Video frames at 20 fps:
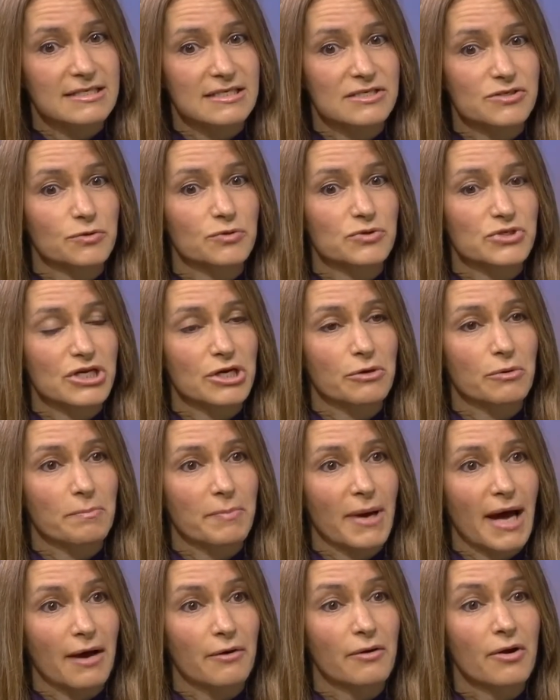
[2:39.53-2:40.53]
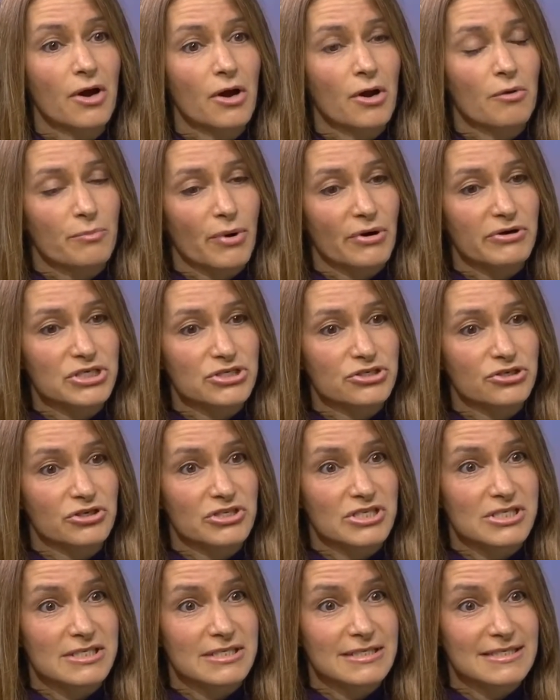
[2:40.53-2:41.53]
It's also about Boris
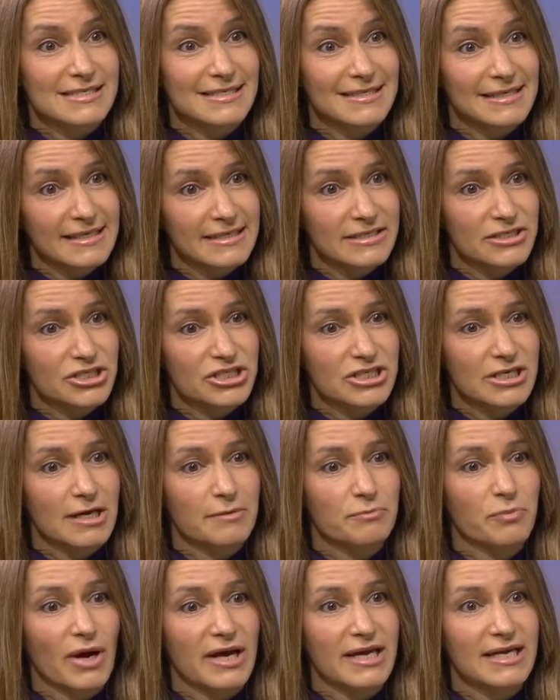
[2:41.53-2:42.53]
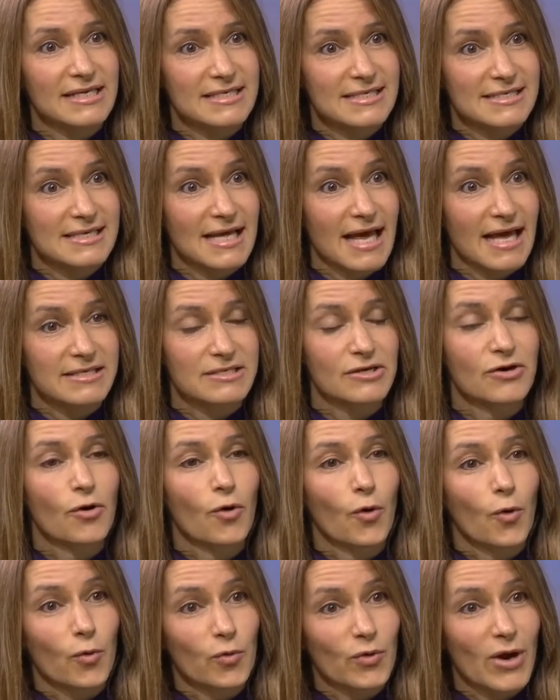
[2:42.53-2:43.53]
Johnson's leadership, where he said
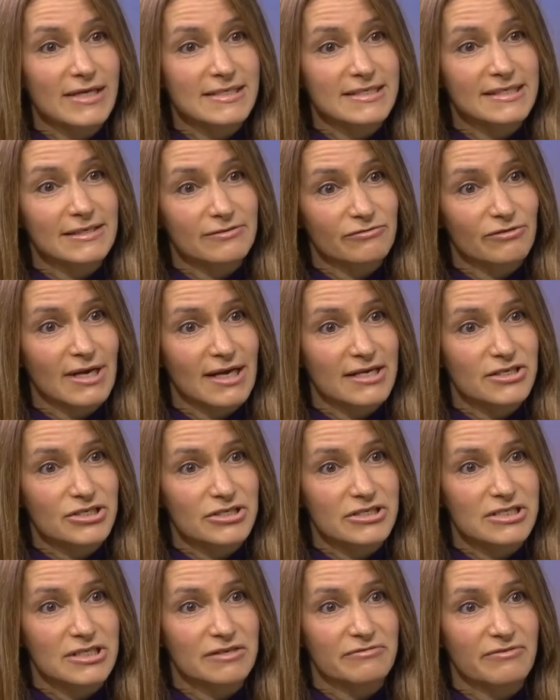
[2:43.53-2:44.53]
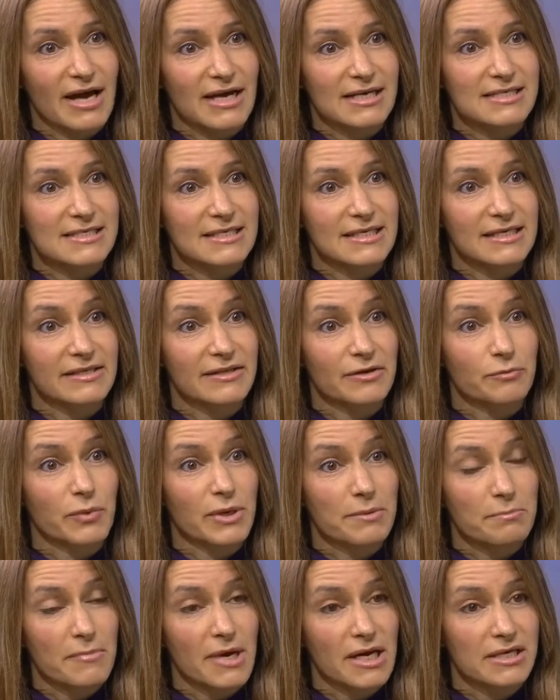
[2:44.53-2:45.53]
already in relation to the vaccine that we
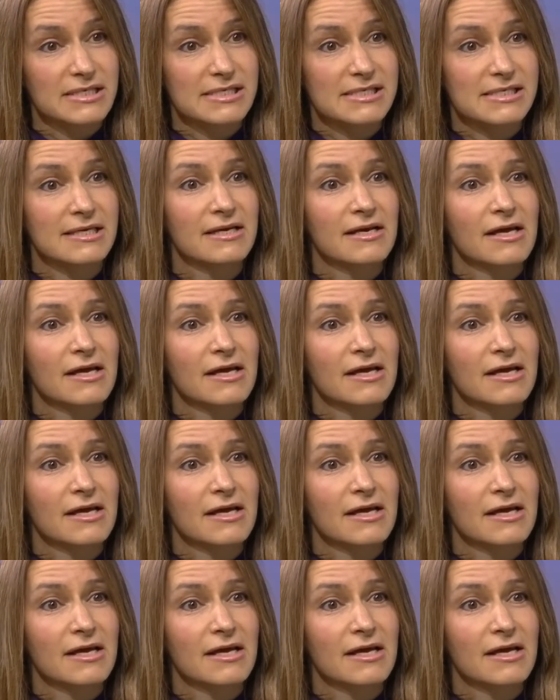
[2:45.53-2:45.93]
must